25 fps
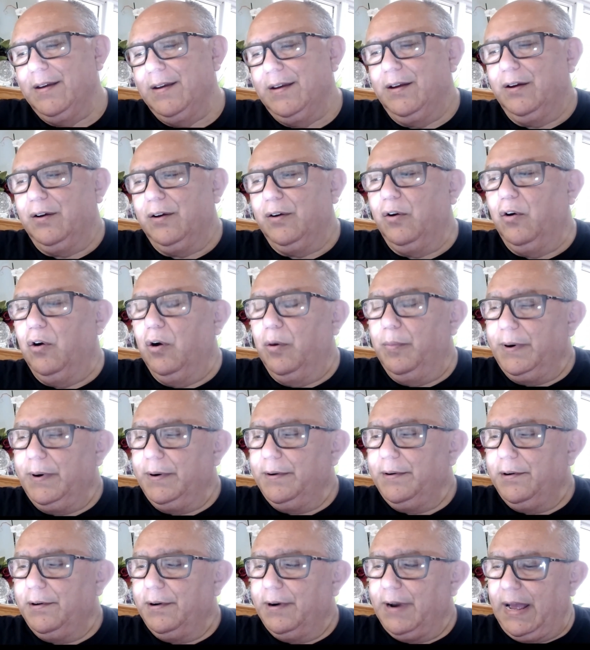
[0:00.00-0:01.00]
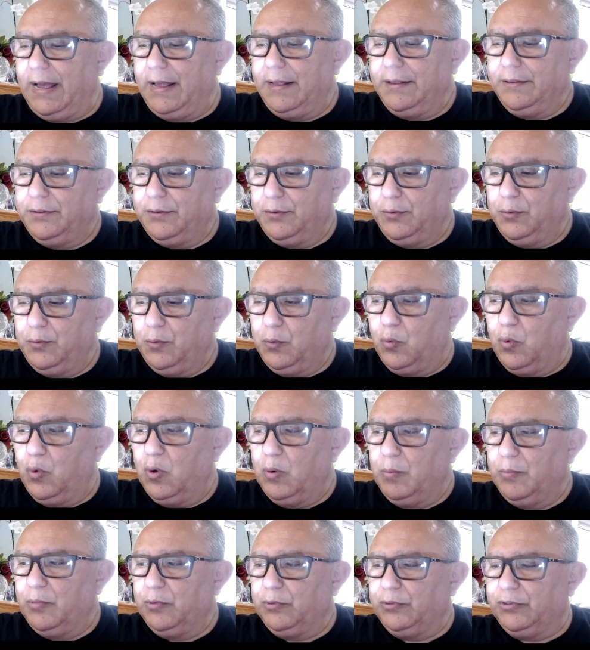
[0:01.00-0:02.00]
Governor Andrew
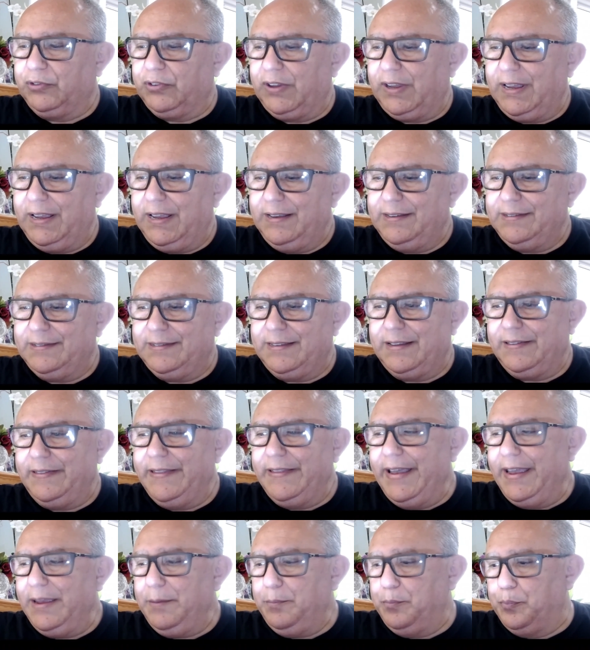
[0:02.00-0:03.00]
CUOMO says that they